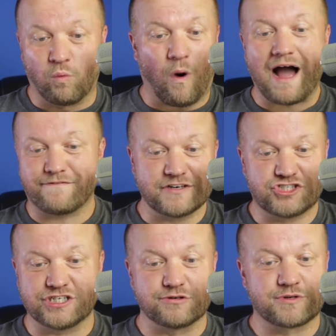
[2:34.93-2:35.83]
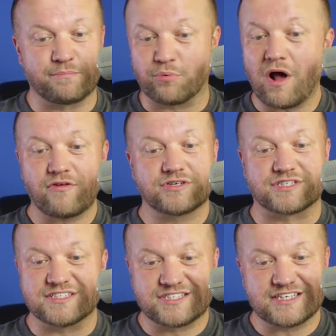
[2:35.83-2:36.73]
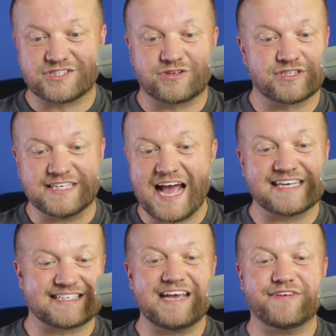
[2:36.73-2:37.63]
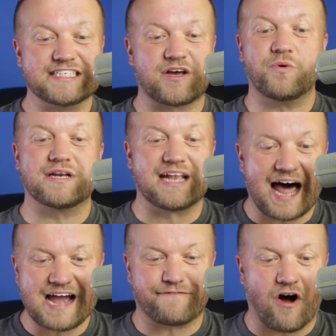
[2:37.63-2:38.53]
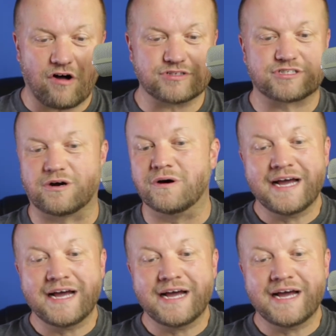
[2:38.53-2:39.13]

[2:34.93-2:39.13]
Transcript: wife and children, brothers and sisters, yes, even his own life also,